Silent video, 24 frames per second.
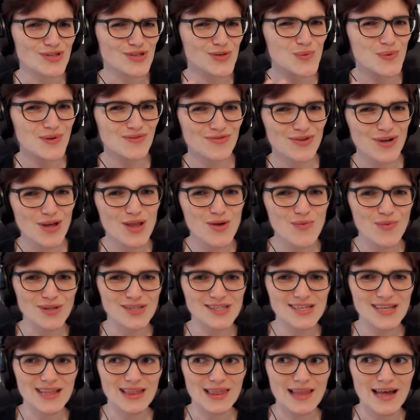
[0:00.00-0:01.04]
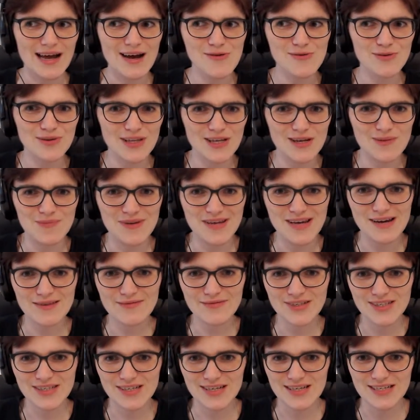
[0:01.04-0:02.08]
Do we really want to loudly be
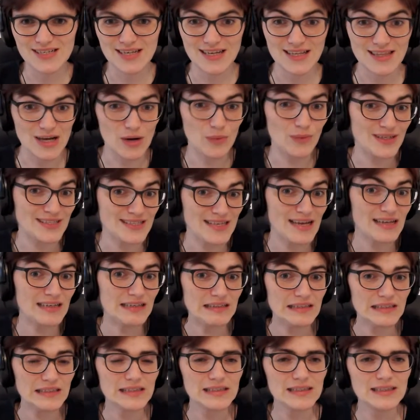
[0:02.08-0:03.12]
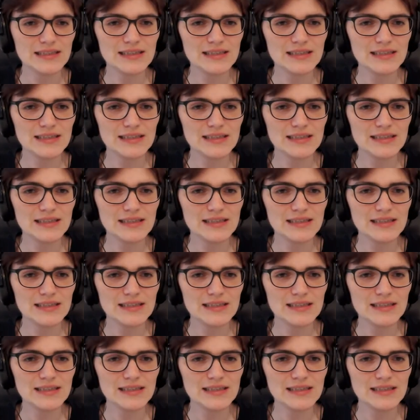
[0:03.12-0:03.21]
advertising that we're sat here?